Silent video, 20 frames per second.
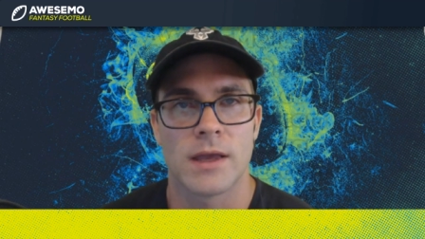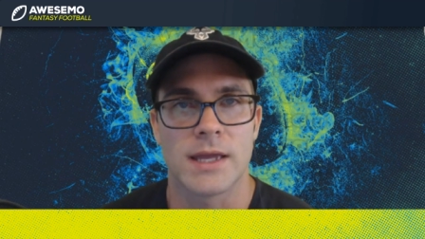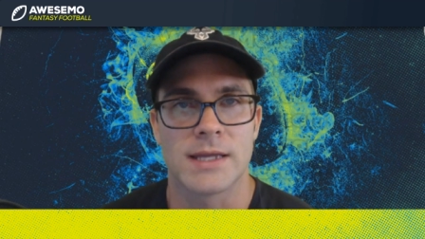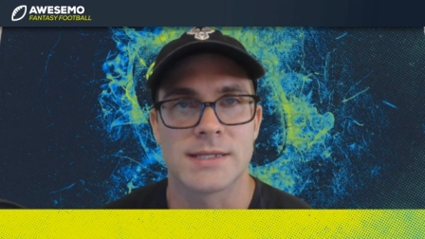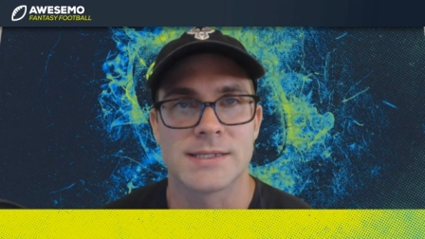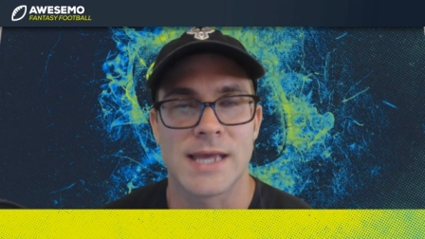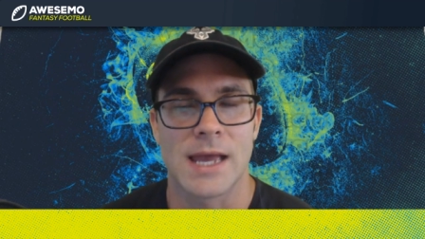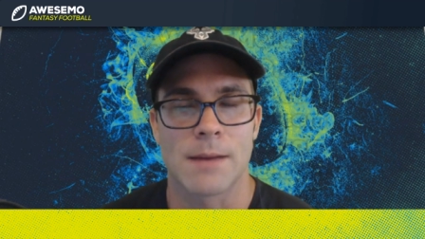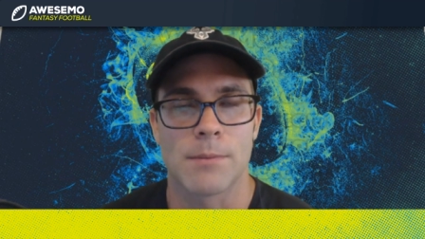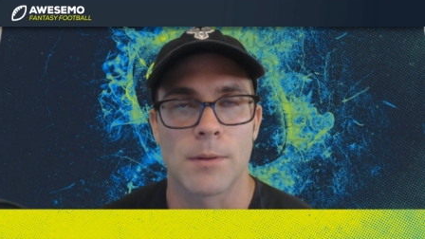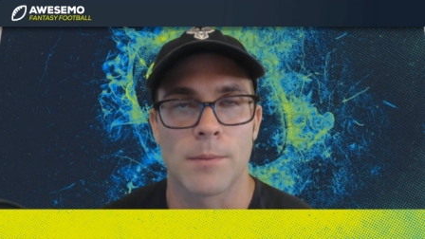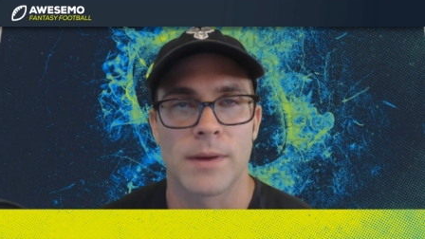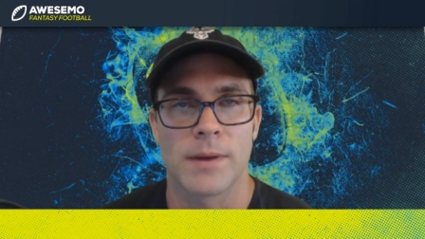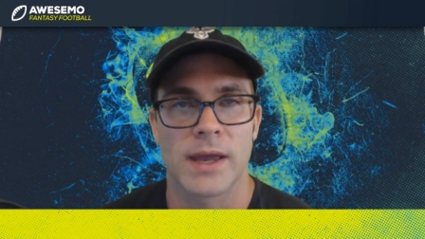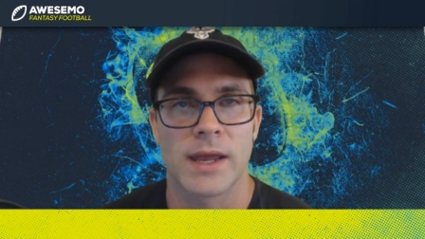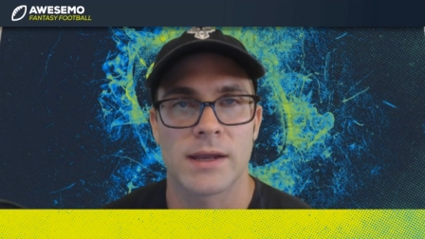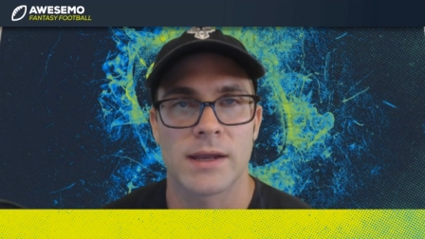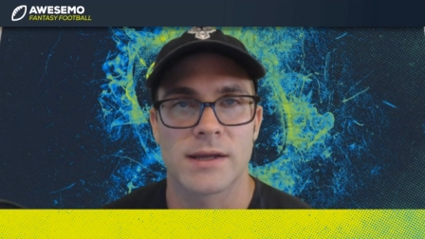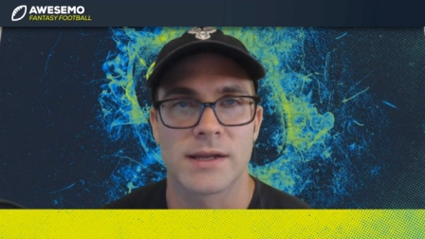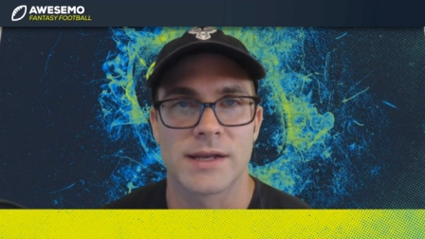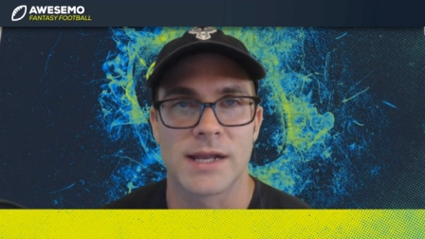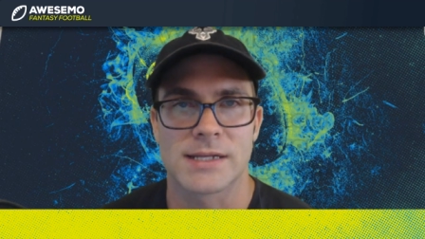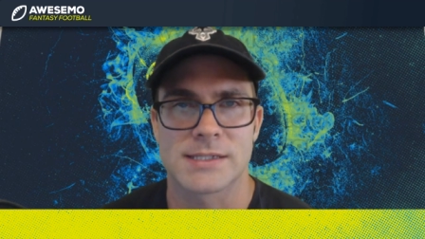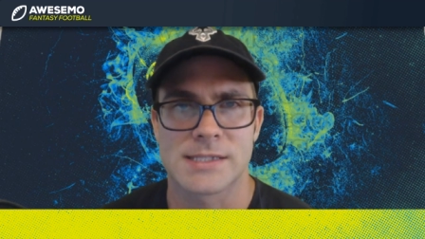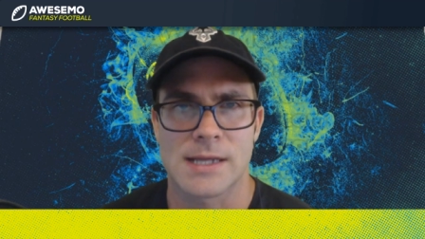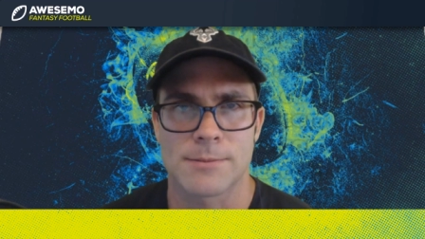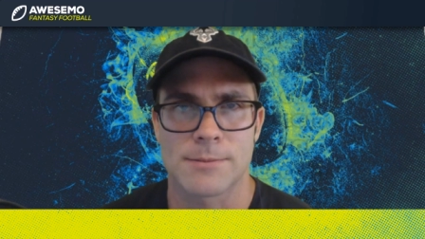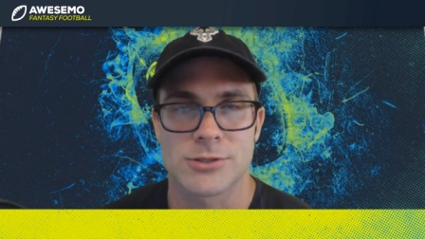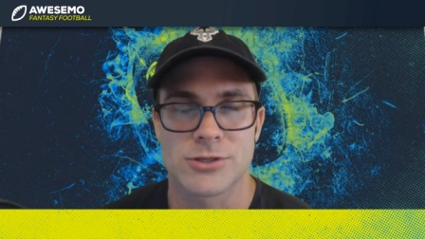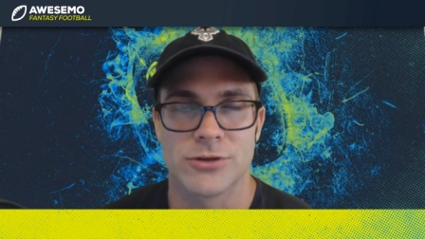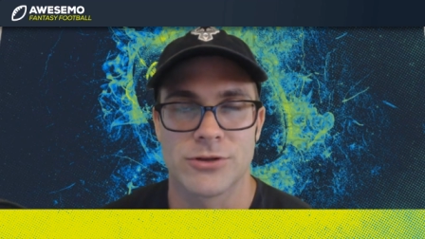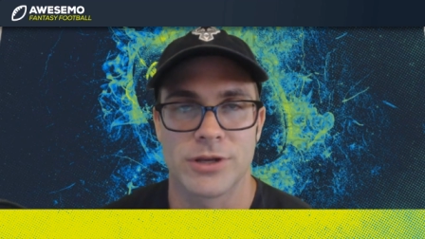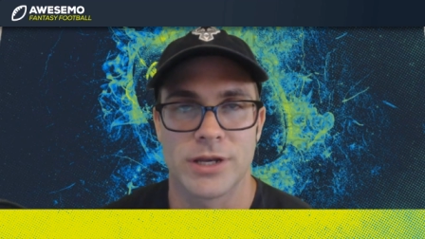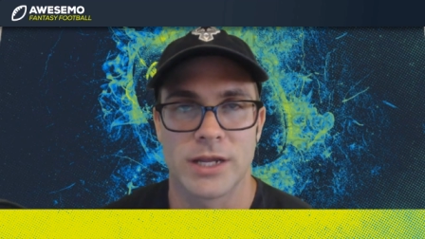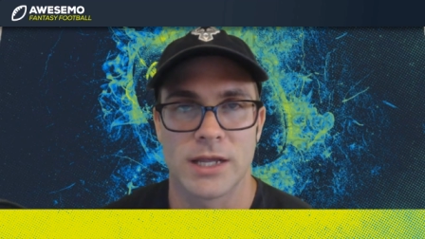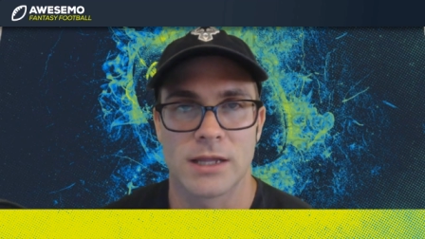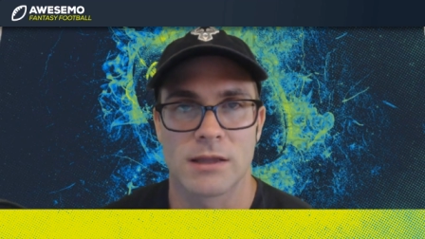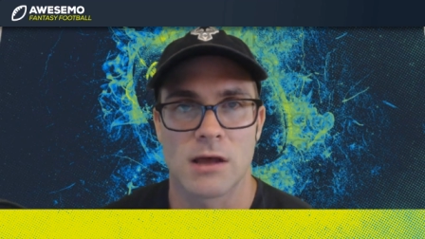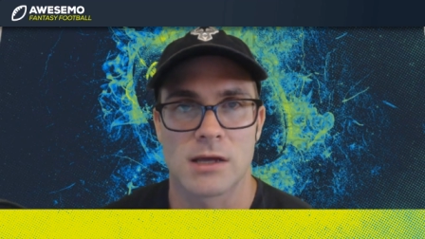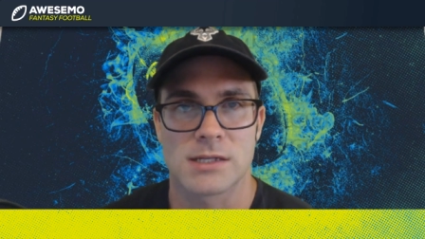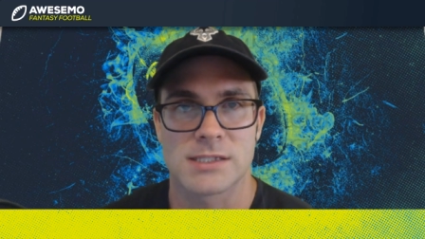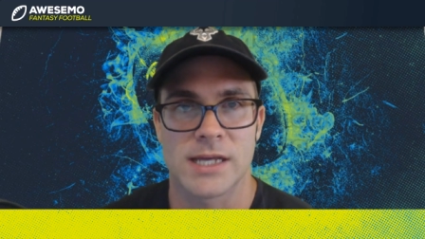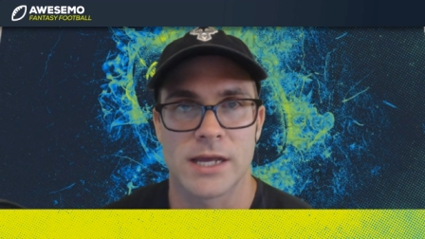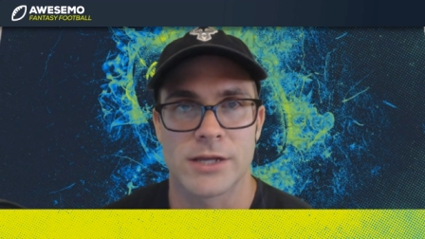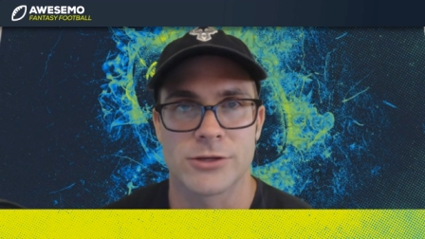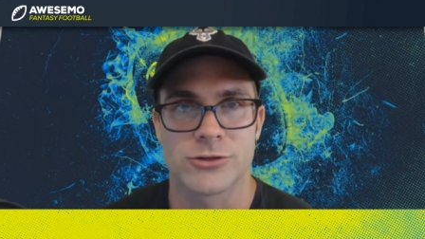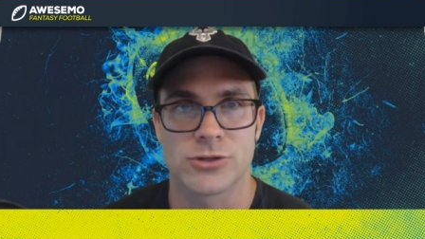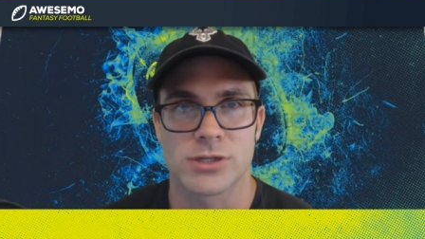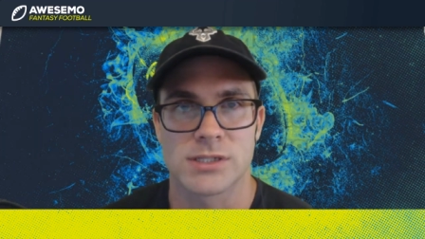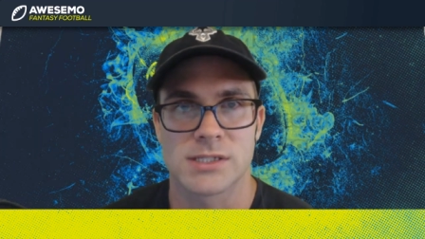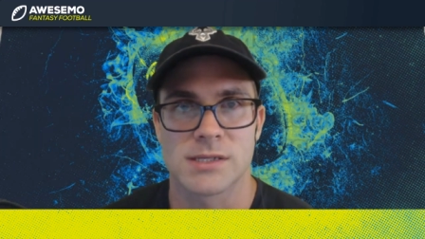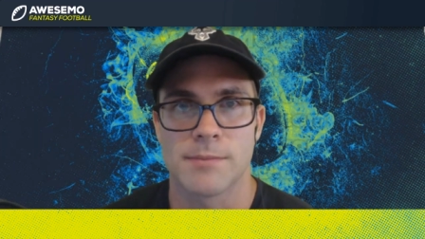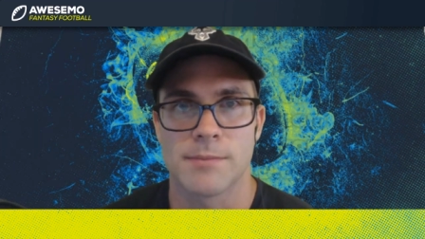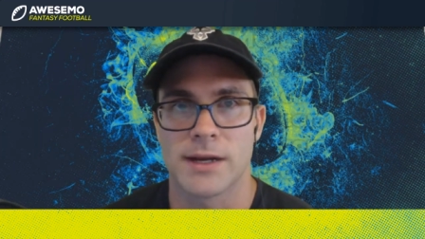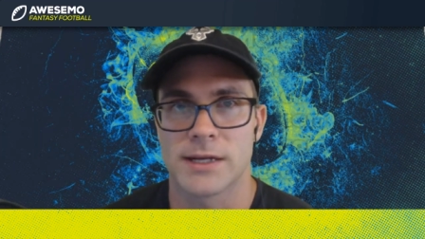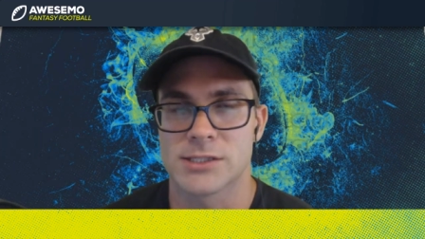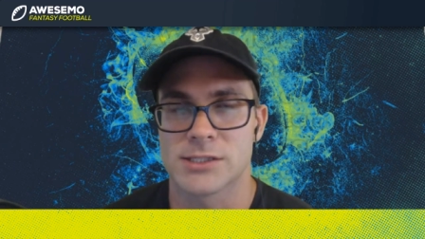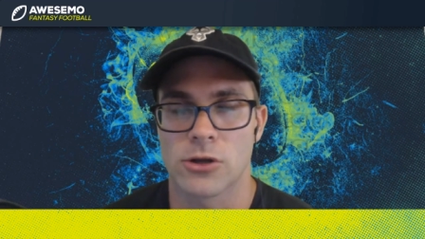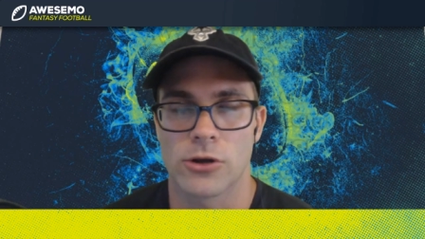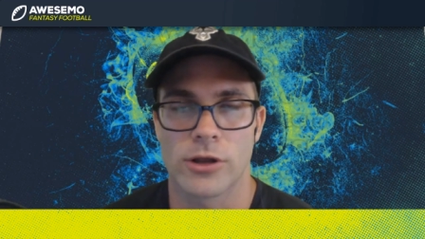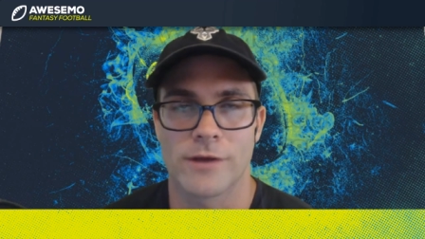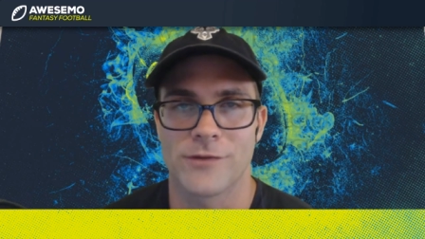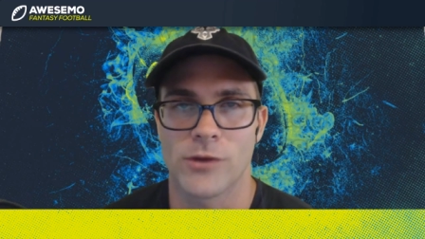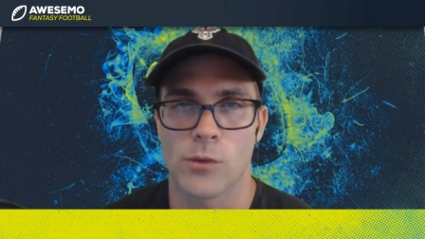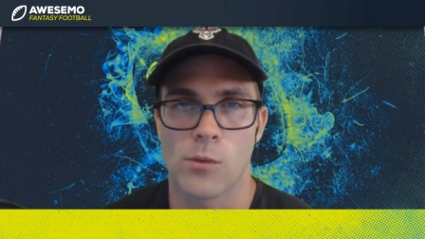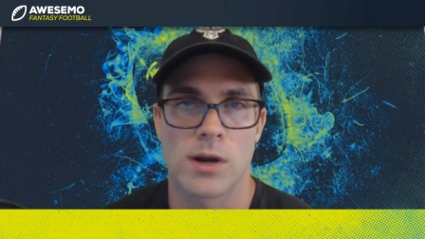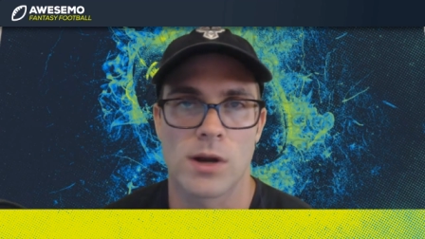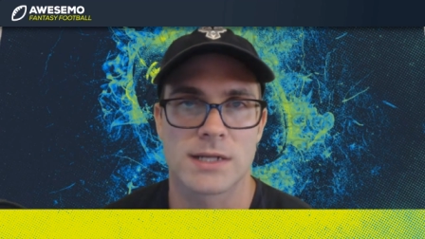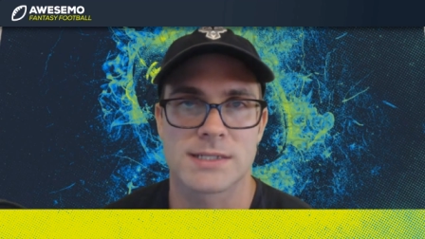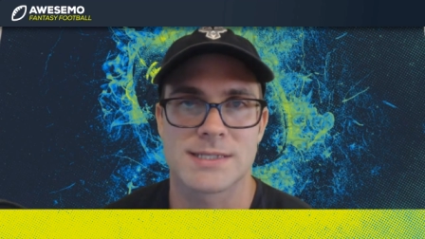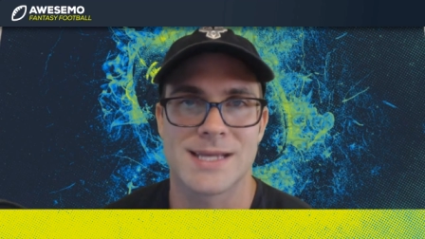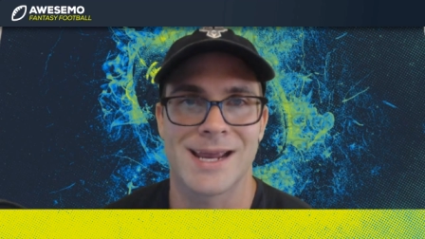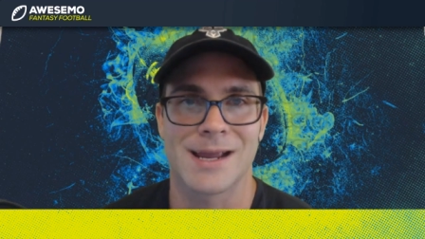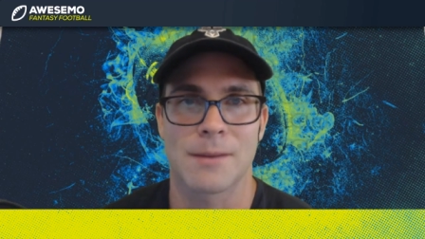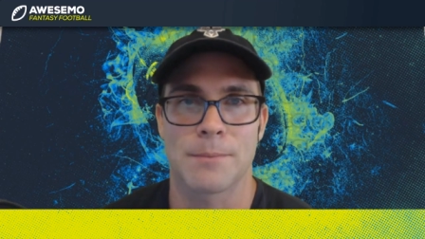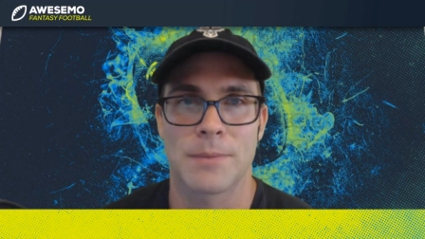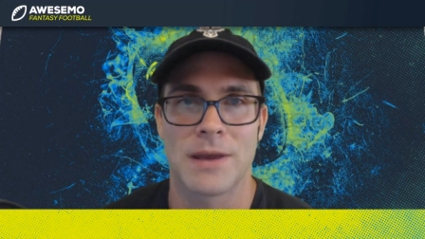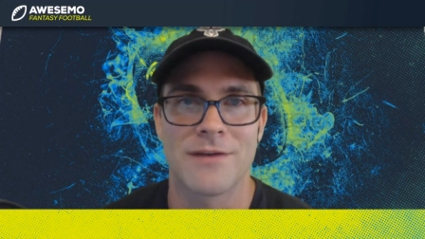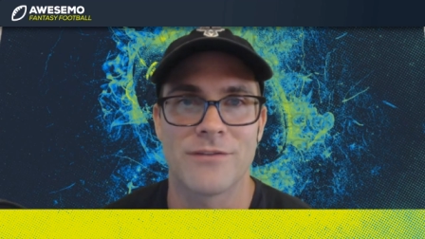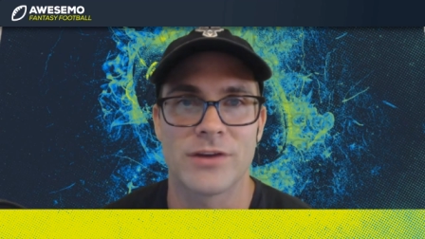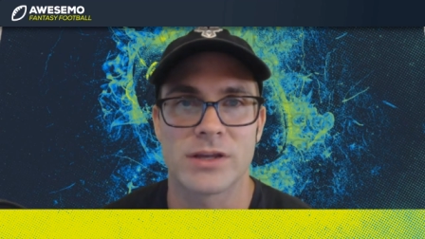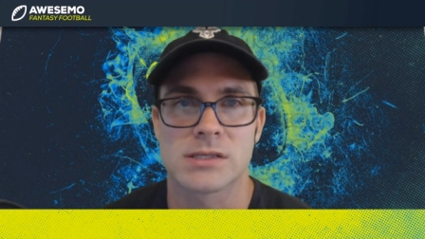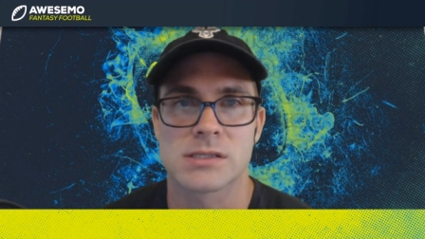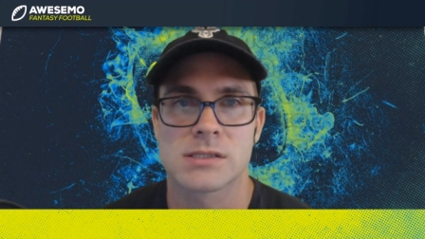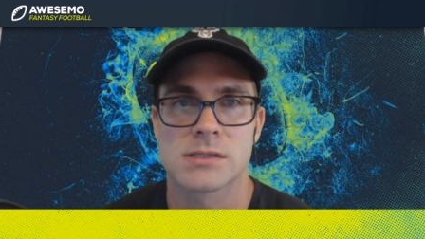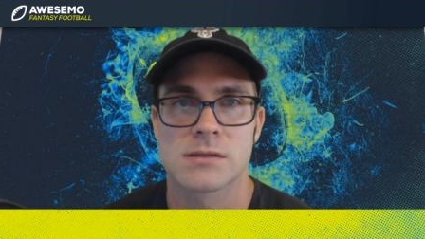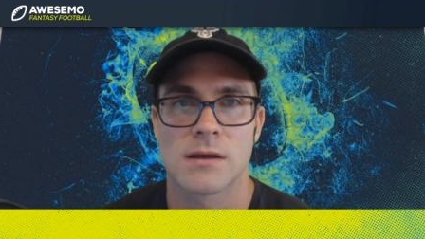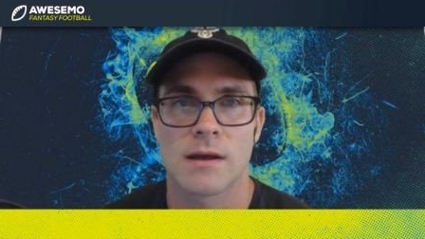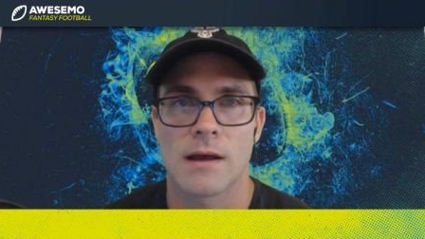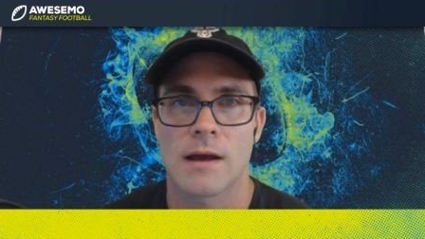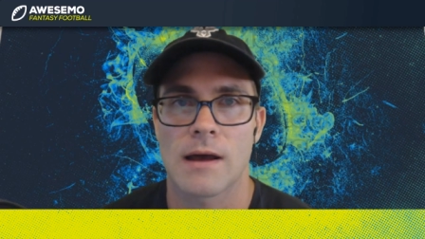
in Tampa Bay, condensed opportunity in Los Angeles and Minnesota if you want to take pivots